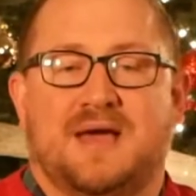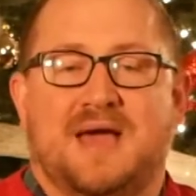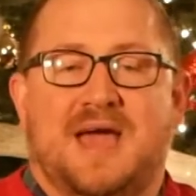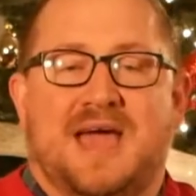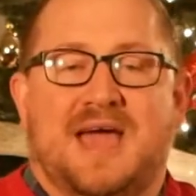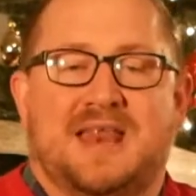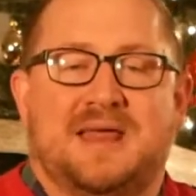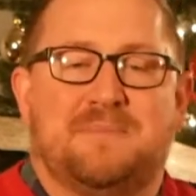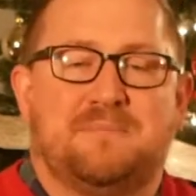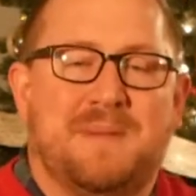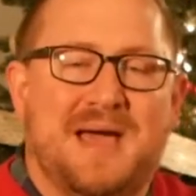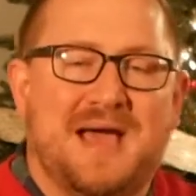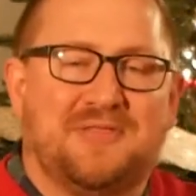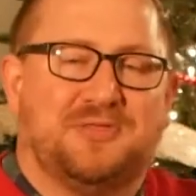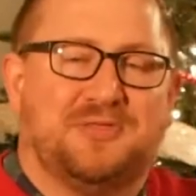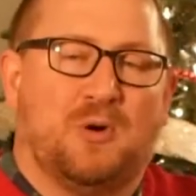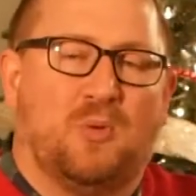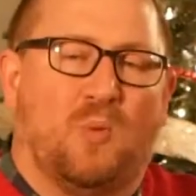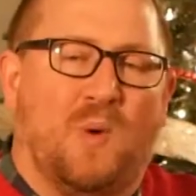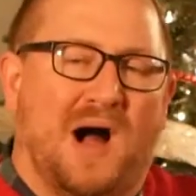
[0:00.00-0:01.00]
And it meant
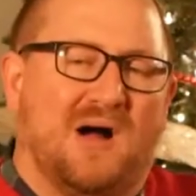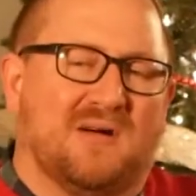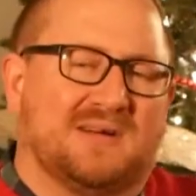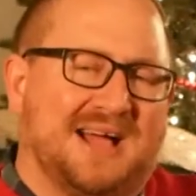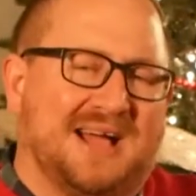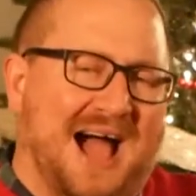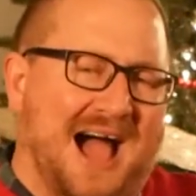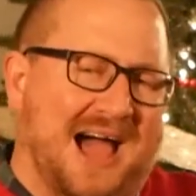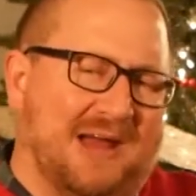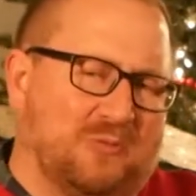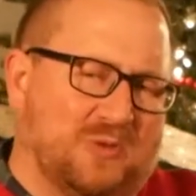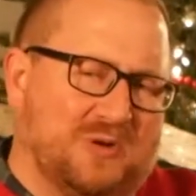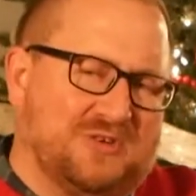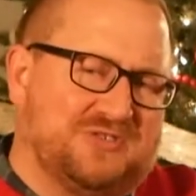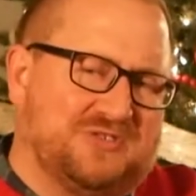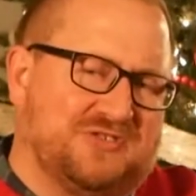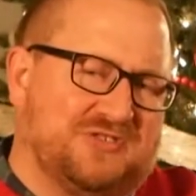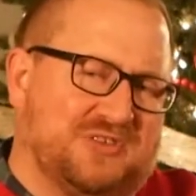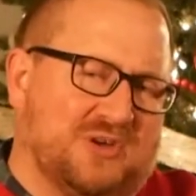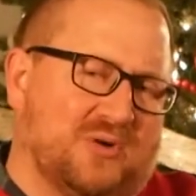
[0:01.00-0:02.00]
that while God was
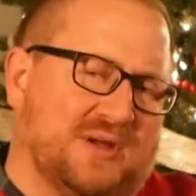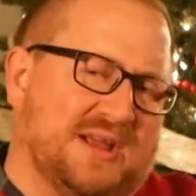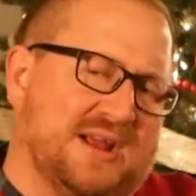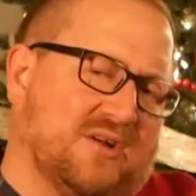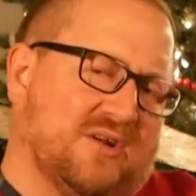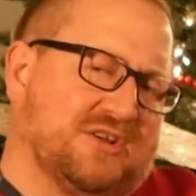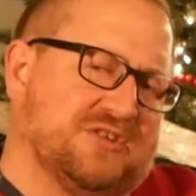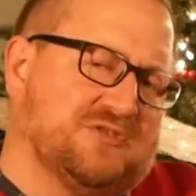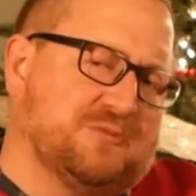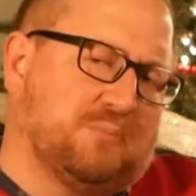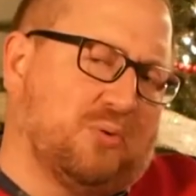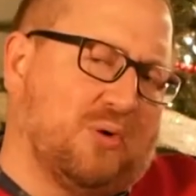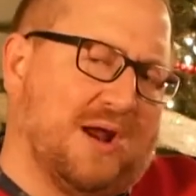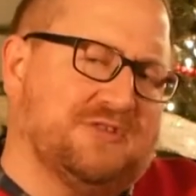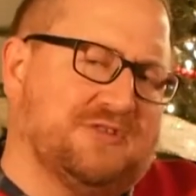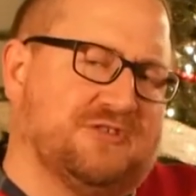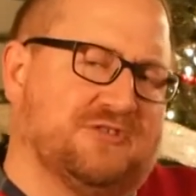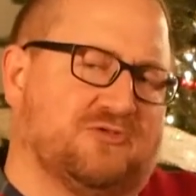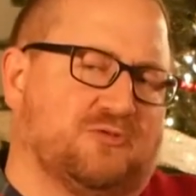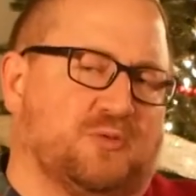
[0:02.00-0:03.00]
still here, his
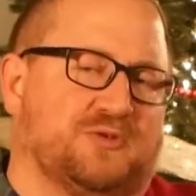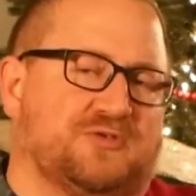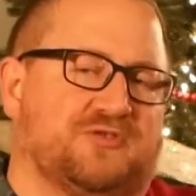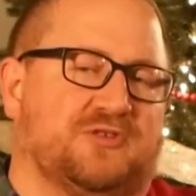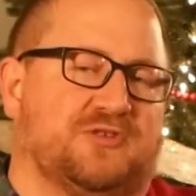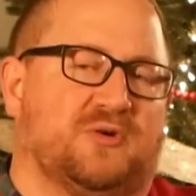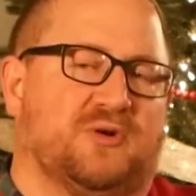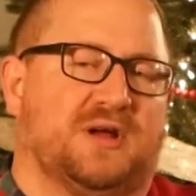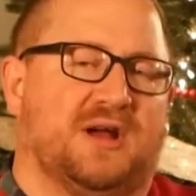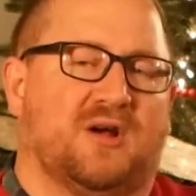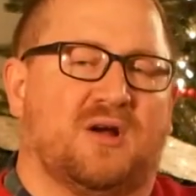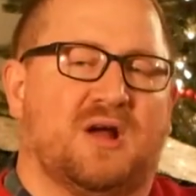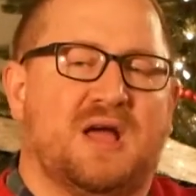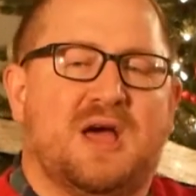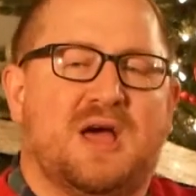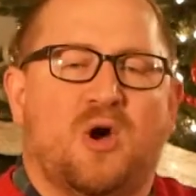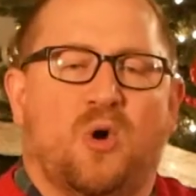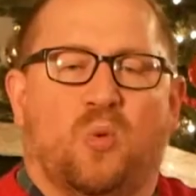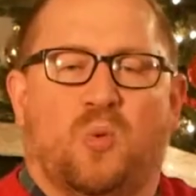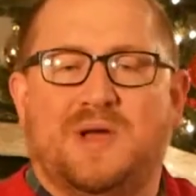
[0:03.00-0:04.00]
presence was still here,
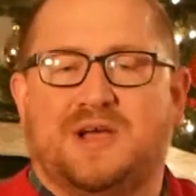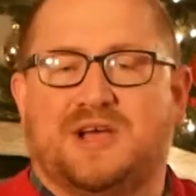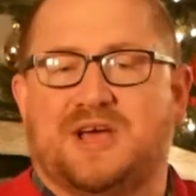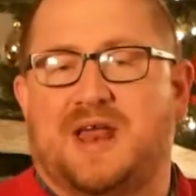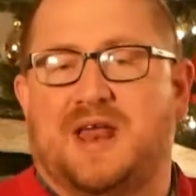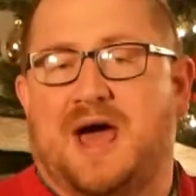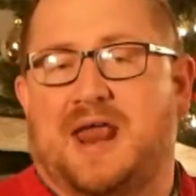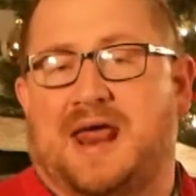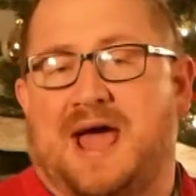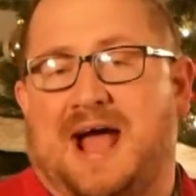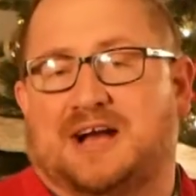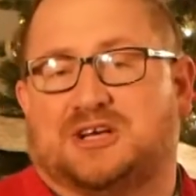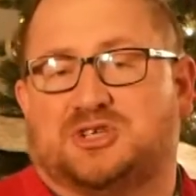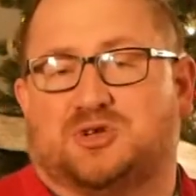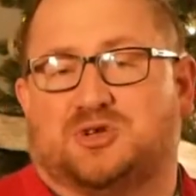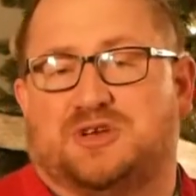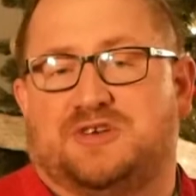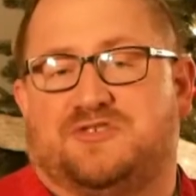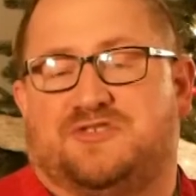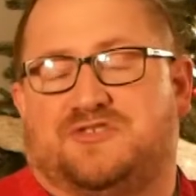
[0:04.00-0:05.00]
we could not
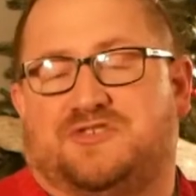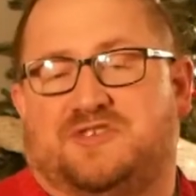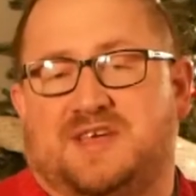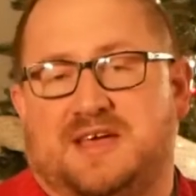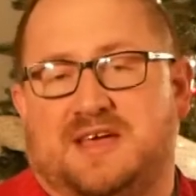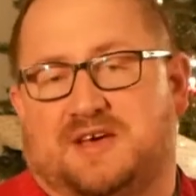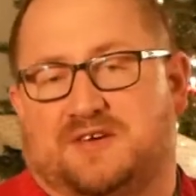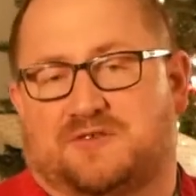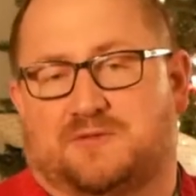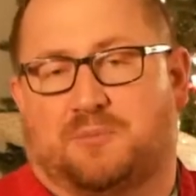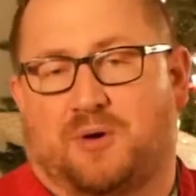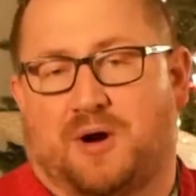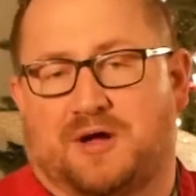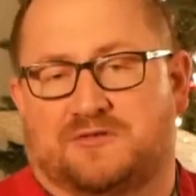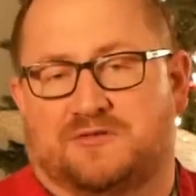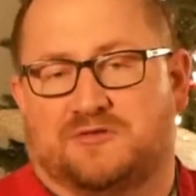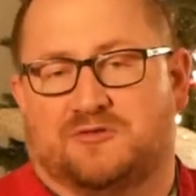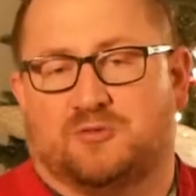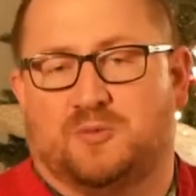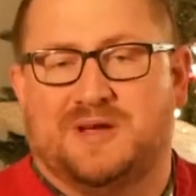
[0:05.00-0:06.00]
actually see his
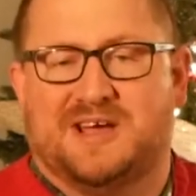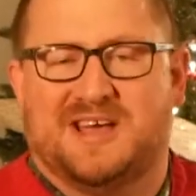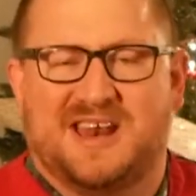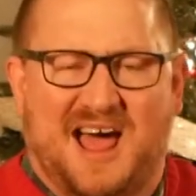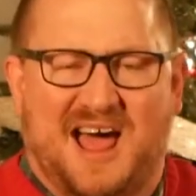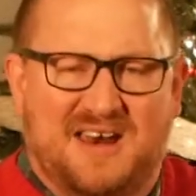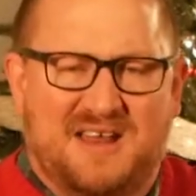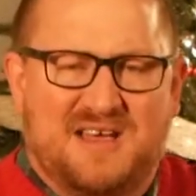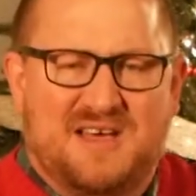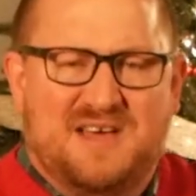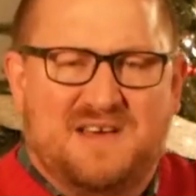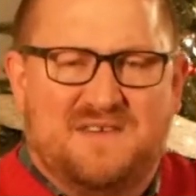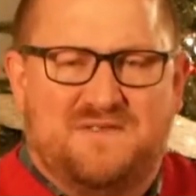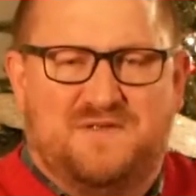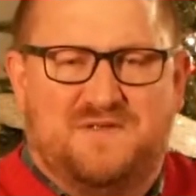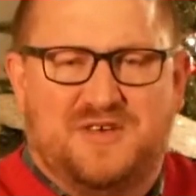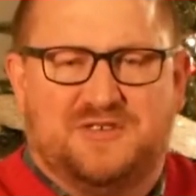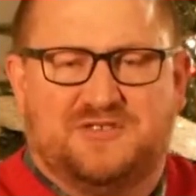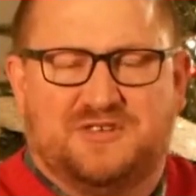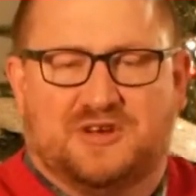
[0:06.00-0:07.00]
presence. We could not
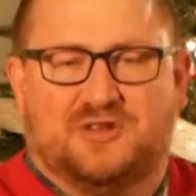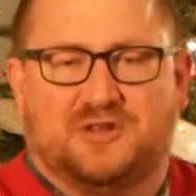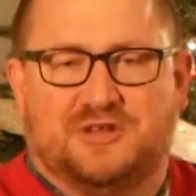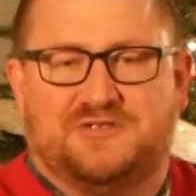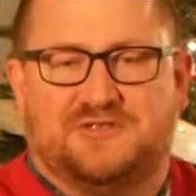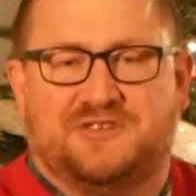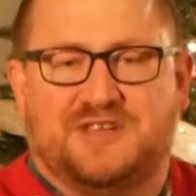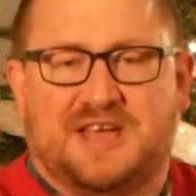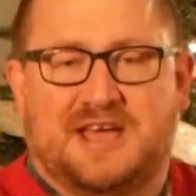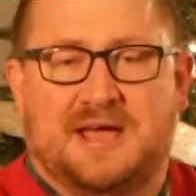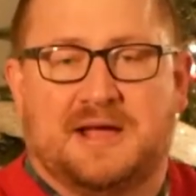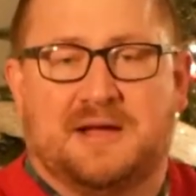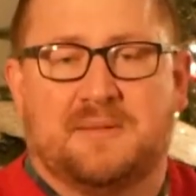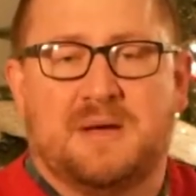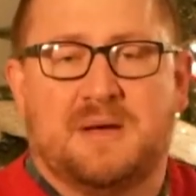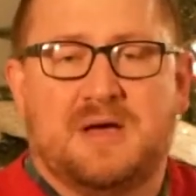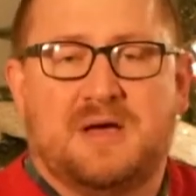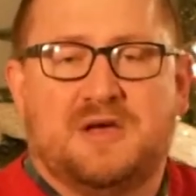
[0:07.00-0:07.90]
physically see him.